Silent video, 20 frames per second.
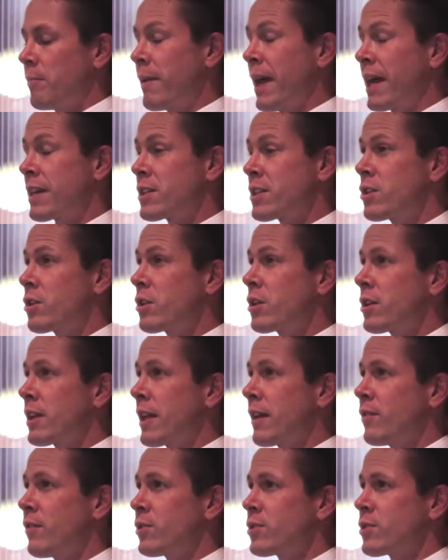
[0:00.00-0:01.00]
bacterial
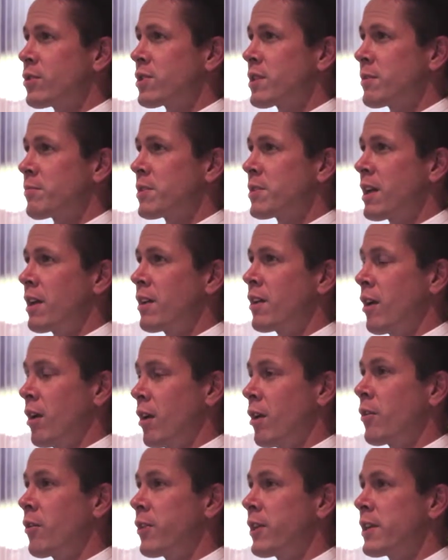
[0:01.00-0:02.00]
levels
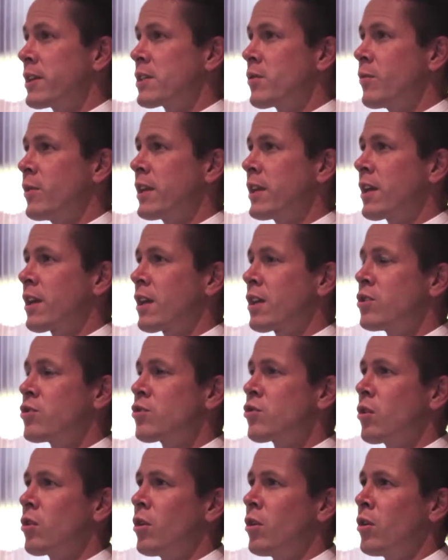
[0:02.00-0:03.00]
are things that we can
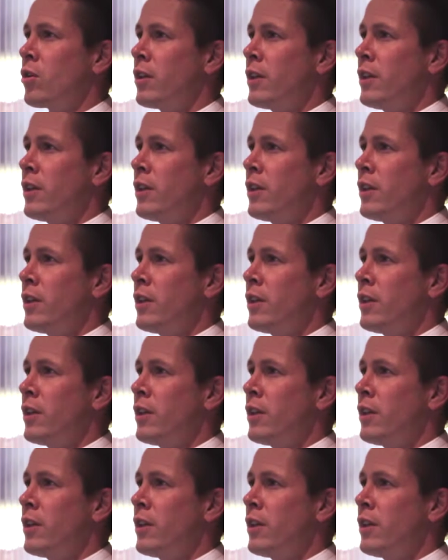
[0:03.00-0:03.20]
control,